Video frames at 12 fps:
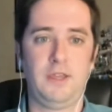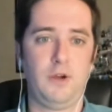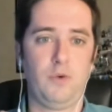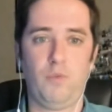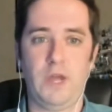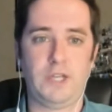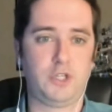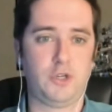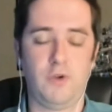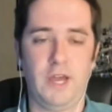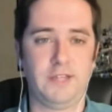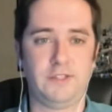
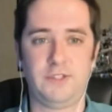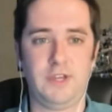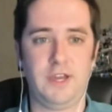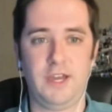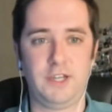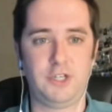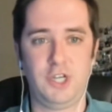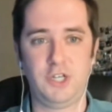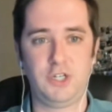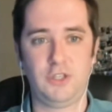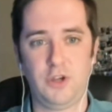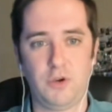restaurants
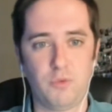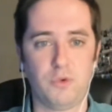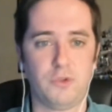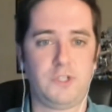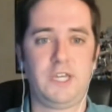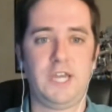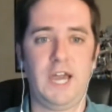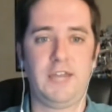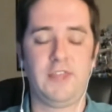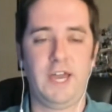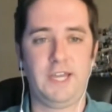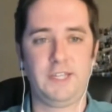changing their rules and
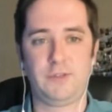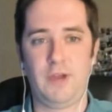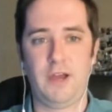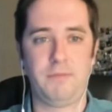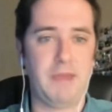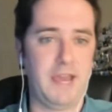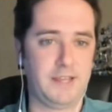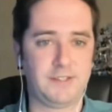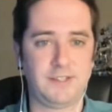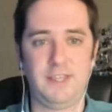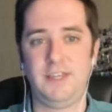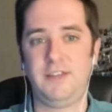guidelines around
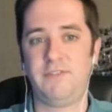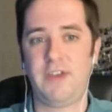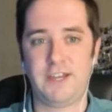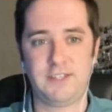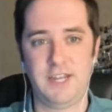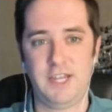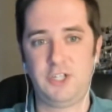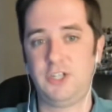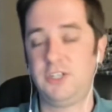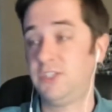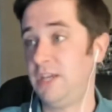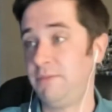masking and
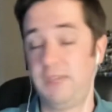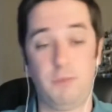vaccination. Same thing